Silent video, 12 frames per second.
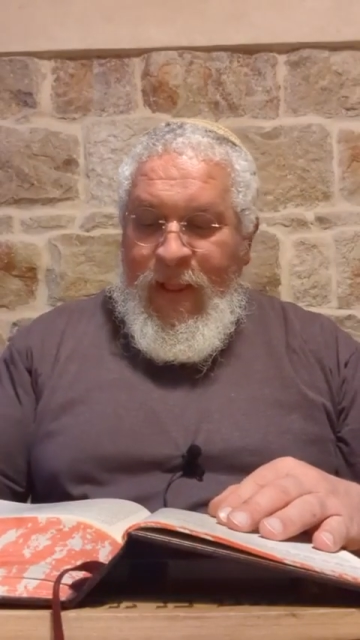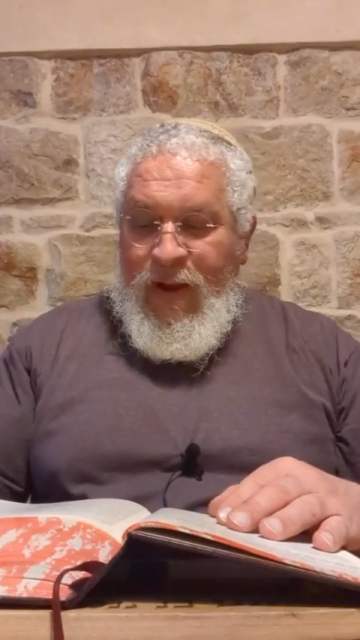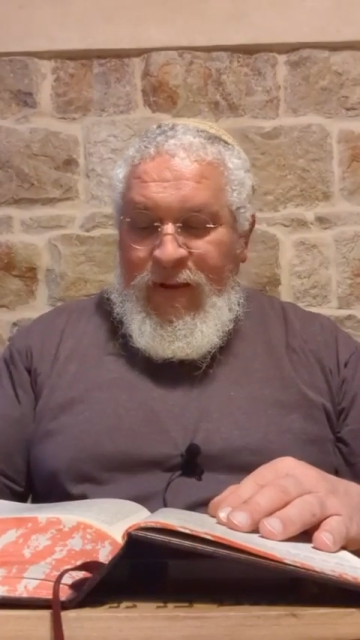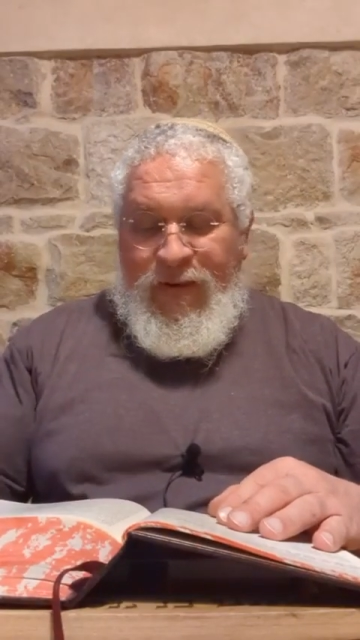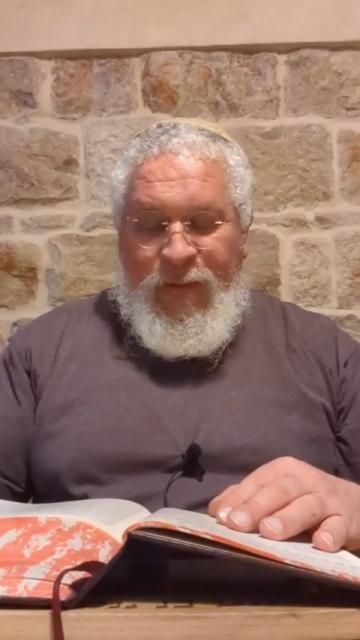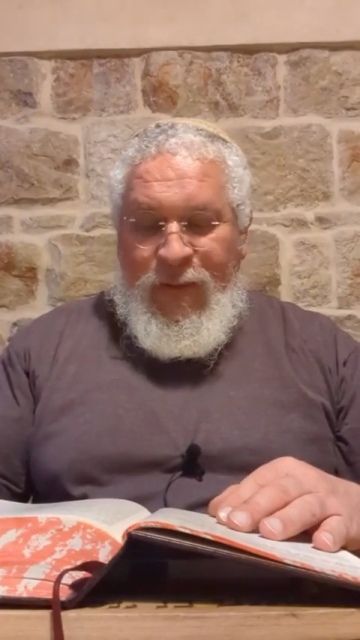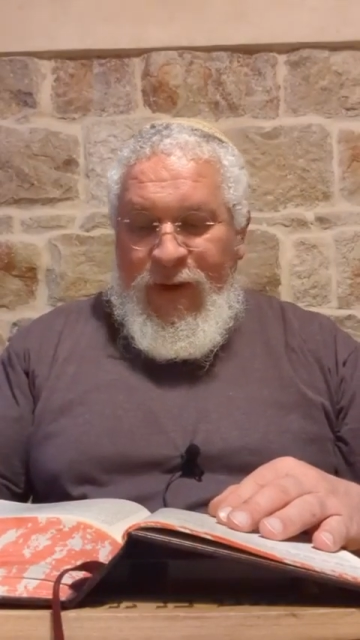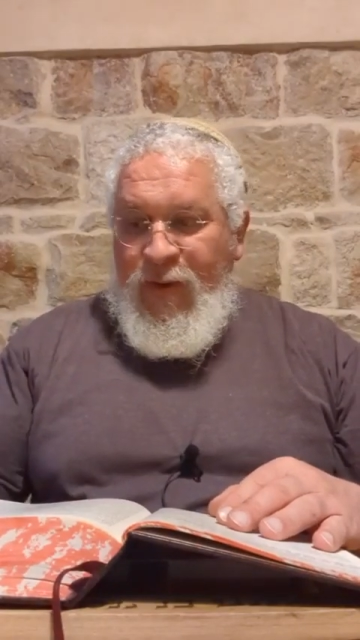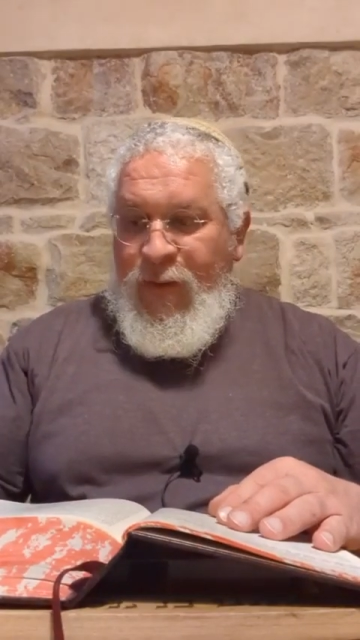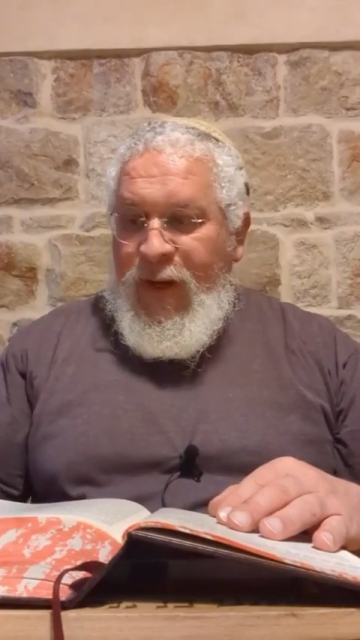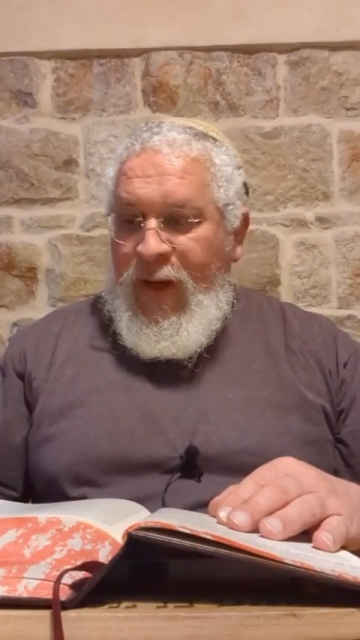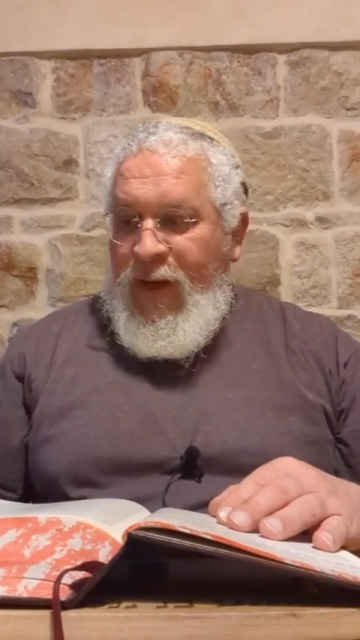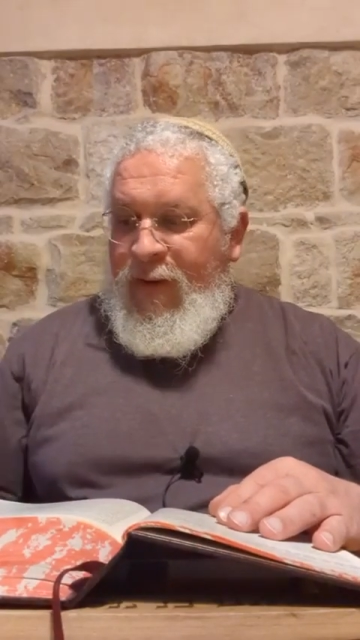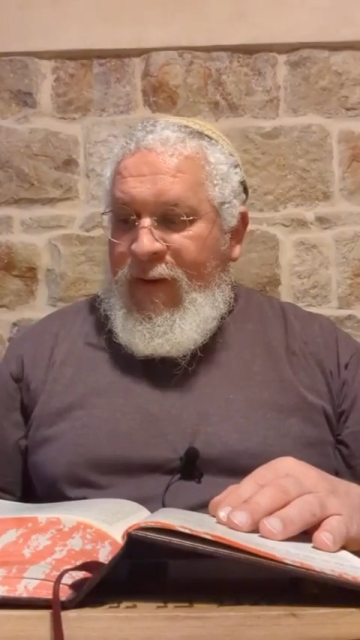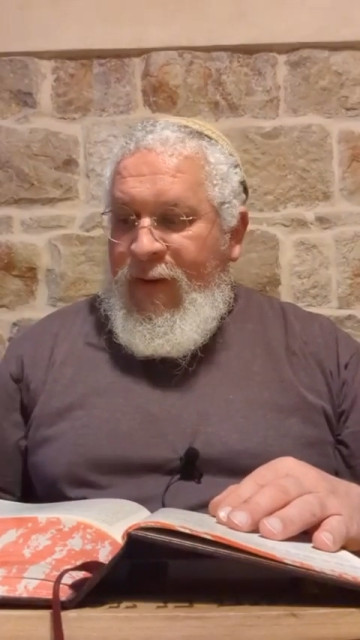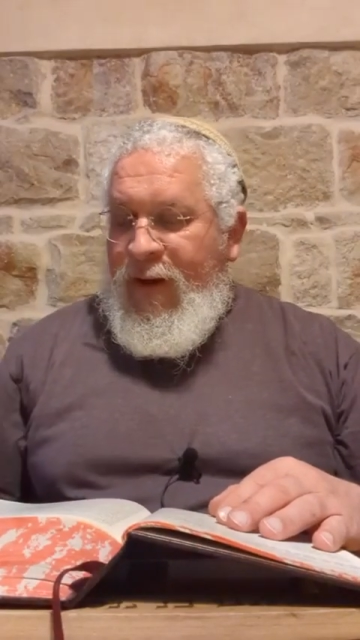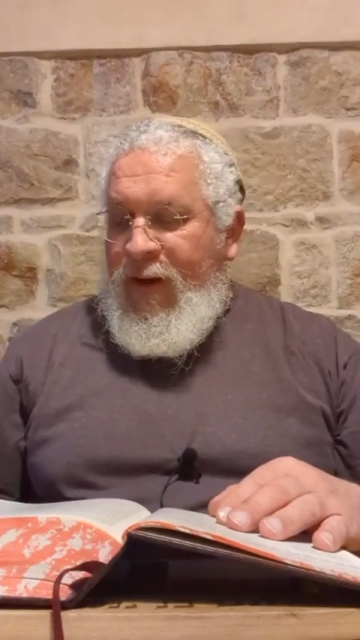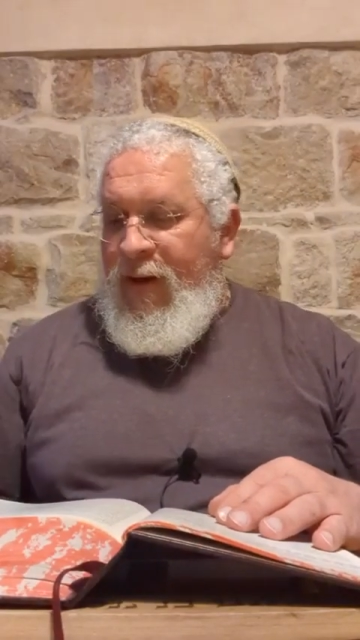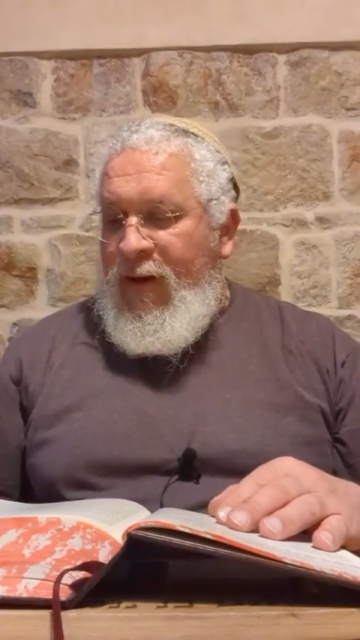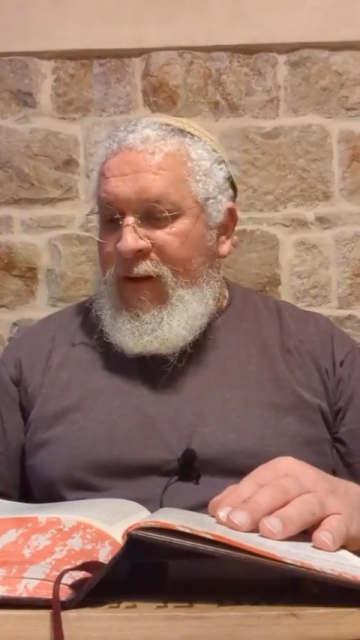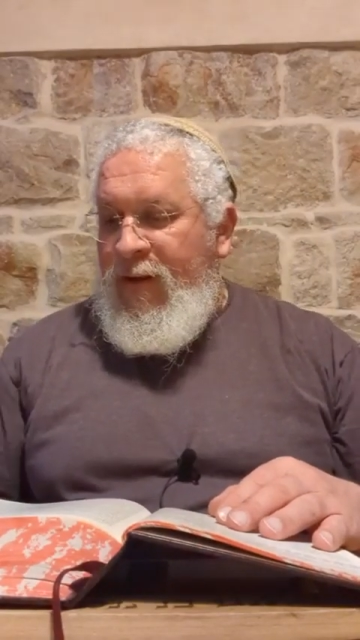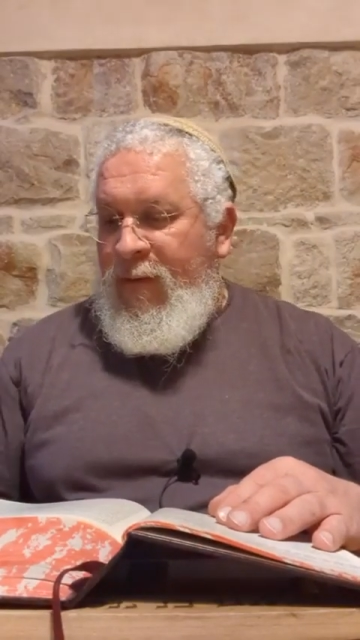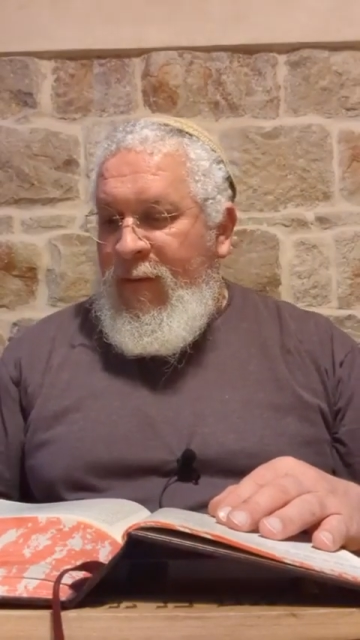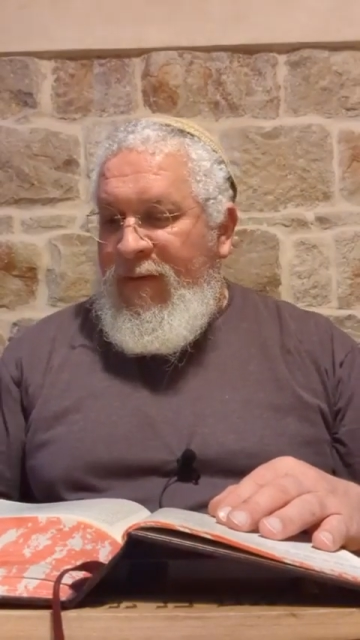Also, by the way, the
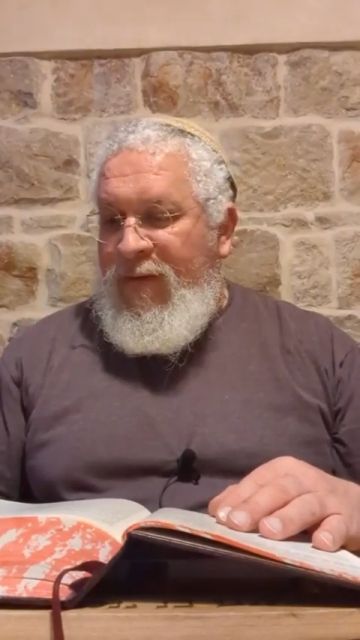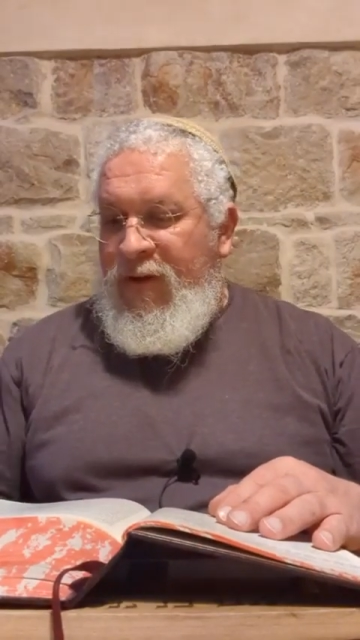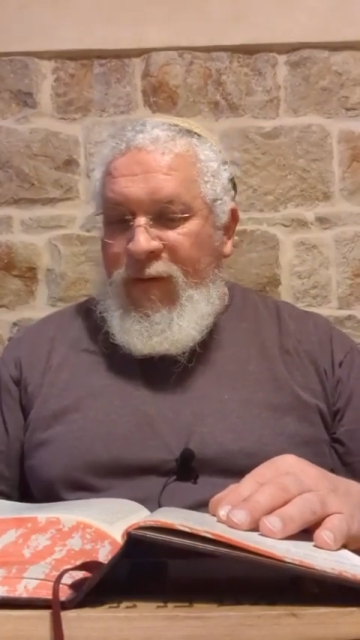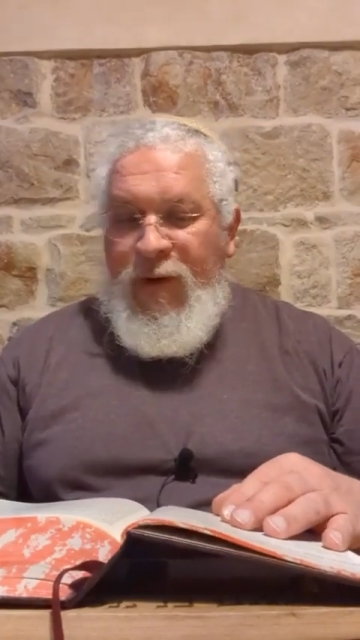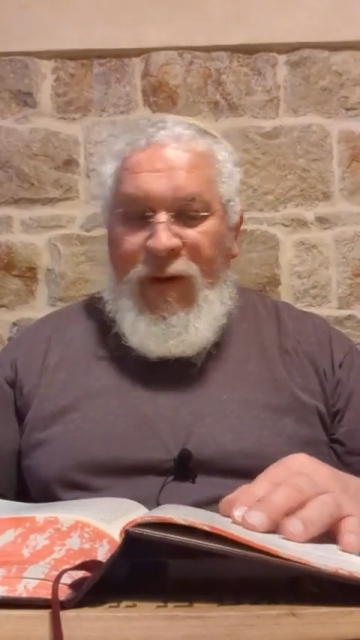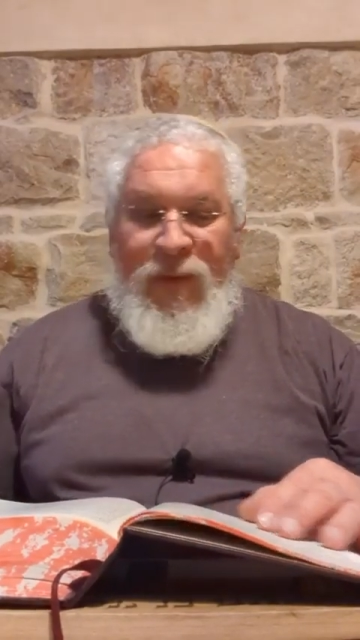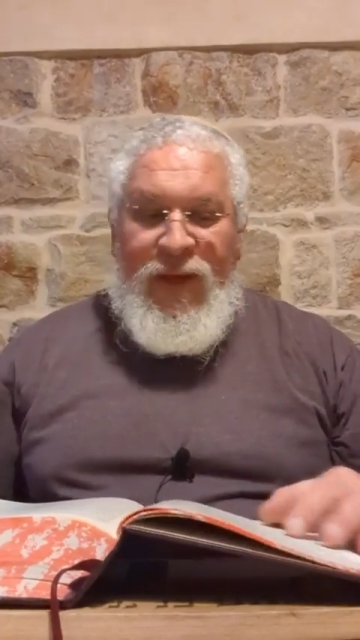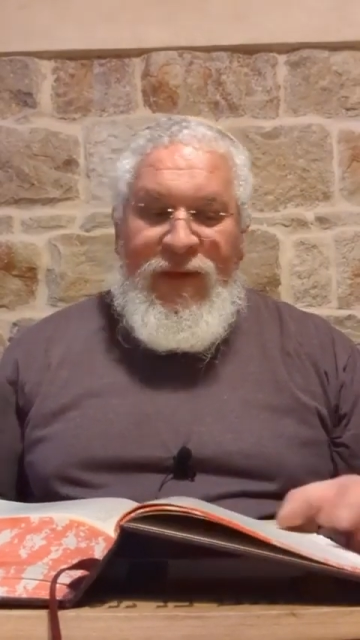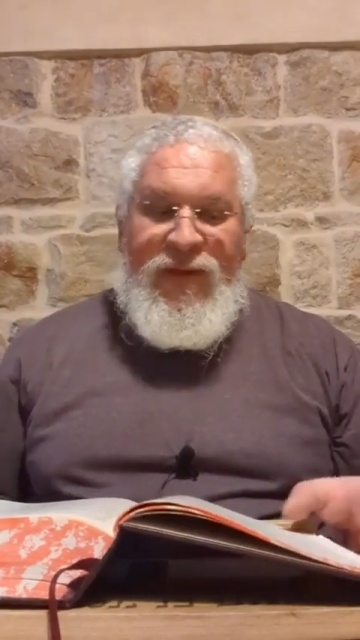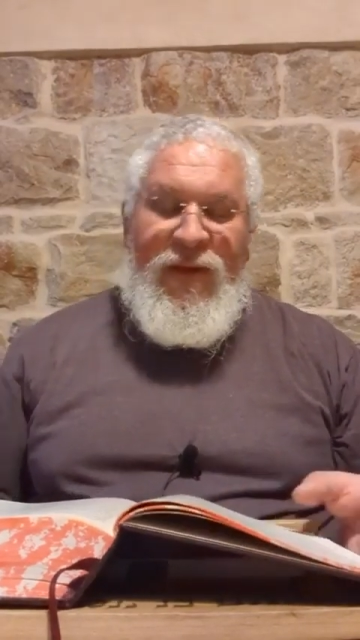Lubavitcher Rebbe's,